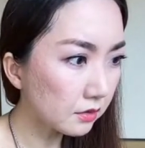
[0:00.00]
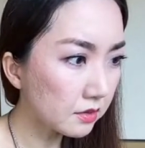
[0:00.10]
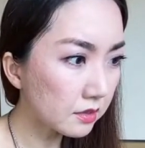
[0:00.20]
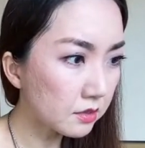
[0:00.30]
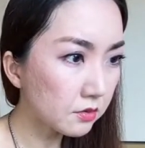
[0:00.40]

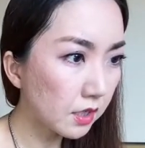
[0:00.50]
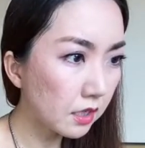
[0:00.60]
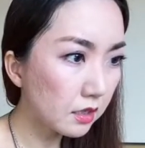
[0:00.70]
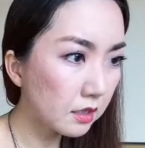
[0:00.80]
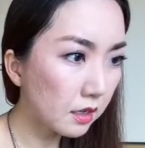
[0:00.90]
into it
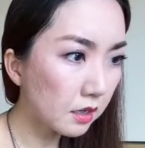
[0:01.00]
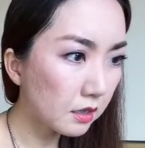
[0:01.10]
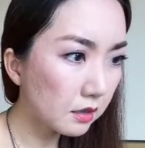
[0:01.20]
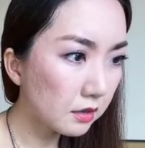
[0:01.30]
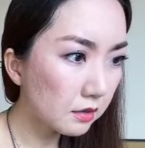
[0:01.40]
yet
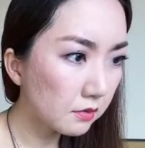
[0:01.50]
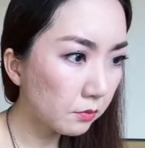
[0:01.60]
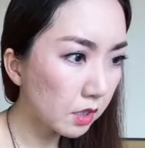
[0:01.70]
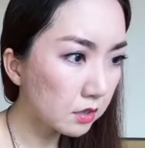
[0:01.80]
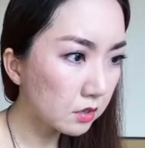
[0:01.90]

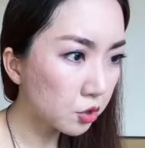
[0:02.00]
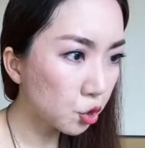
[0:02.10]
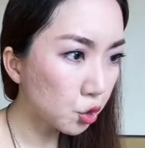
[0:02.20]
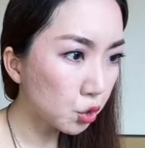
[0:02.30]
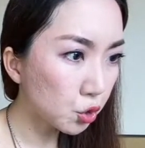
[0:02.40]

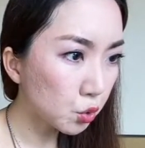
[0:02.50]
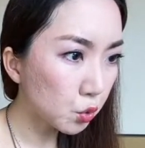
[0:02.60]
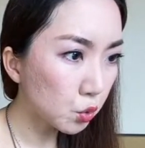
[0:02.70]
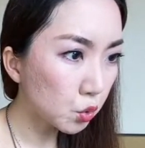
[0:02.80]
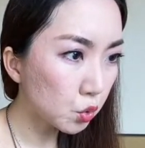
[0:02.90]
much.
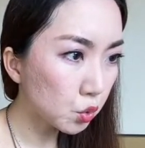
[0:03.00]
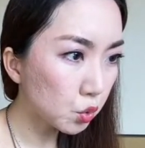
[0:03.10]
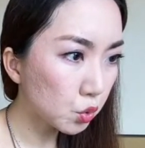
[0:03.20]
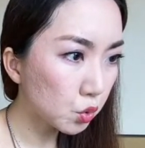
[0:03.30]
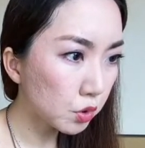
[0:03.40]

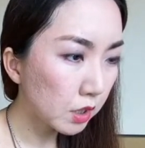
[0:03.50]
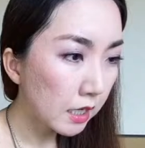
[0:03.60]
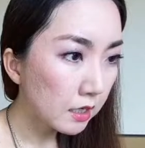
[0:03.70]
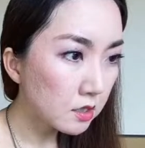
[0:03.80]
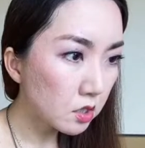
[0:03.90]

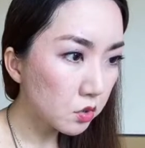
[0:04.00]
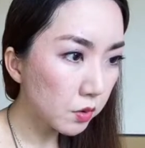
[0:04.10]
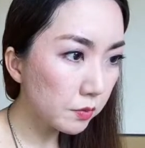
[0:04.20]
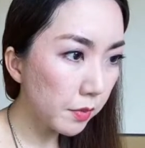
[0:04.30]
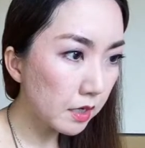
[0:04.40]
Is it
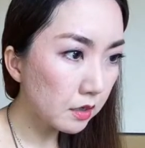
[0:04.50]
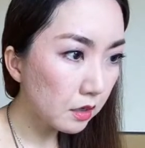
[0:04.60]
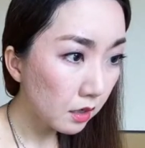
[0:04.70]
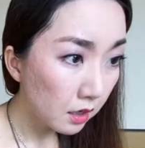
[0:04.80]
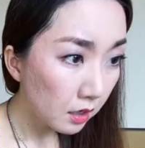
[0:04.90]
true
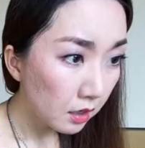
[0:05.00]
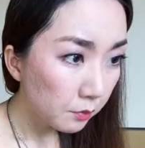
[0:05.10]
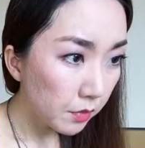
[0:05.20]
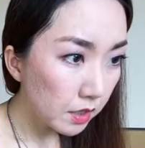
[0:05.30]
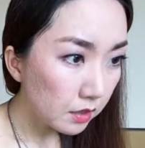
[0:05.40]

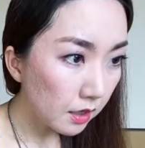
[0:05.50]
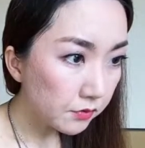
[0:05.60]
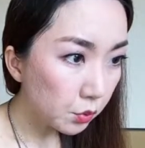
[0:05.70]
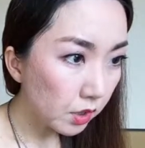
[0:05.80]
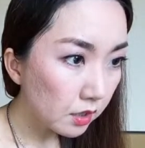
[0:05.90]
many
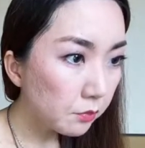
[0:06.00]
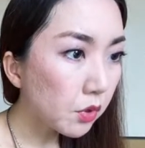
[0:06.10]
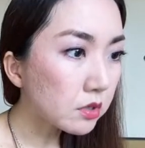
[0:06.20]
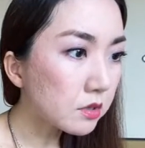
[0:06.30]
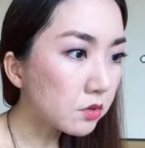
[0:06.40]
left-wing
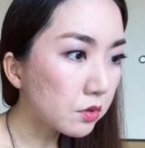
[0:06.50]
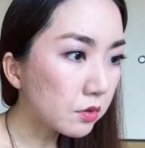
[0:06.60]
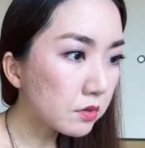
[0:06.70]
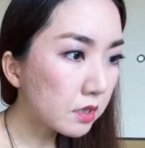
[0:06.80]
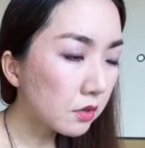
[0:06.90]

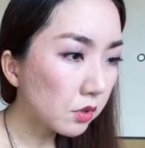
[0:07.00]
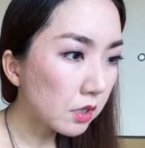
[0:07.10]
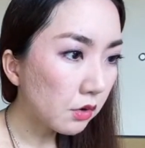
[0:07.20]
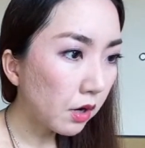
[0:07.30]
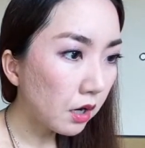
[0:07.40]
protesters in
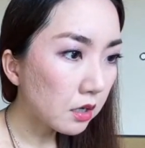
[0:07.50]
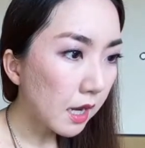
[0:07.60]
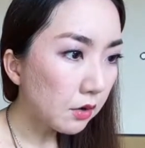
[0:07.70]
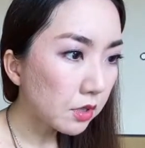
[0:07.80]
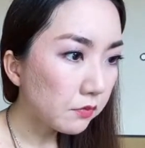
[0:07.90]
Okinawa are
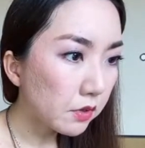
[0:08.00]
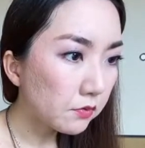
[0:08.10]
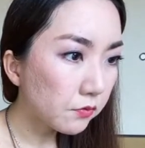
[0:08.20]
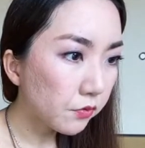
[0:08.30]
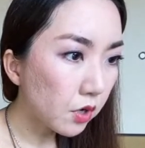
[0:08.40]
now even
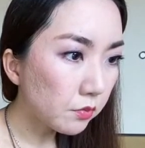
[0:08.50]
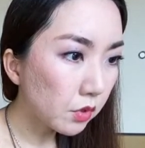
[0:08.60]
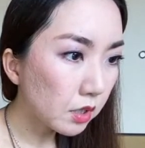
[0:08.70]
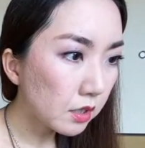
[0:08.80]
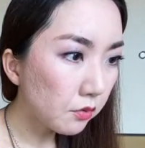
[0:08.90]
from
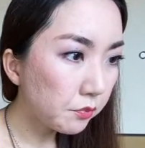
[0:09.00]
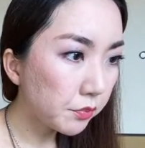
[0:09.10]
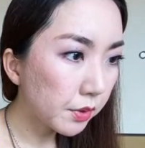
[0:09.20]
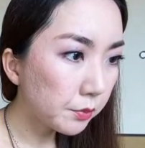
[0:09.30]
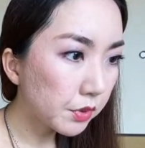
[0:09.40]
Okinawa
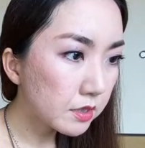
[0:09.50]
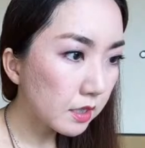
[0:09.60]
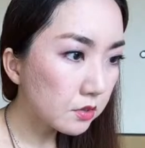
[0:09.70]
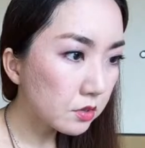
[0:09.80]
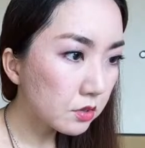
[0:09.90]
but
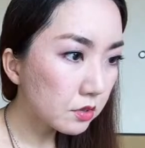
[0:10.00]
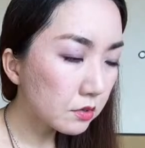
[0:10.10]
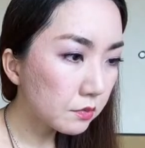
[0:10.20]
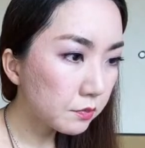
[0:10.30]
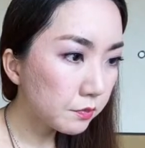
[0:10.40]
pretend
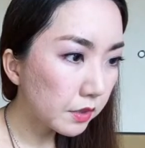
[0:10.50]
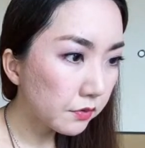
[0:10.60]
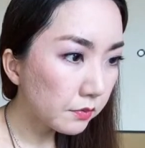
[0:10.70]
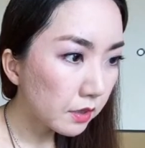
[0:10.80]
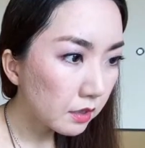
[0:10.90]
to be
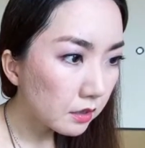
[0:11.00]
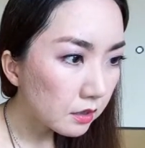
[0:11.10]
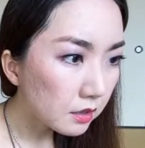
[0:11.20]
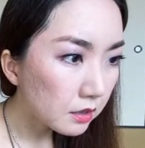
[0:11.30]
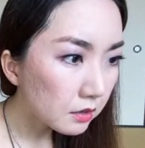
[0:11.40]
from there?
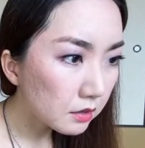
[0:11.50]
Yeah?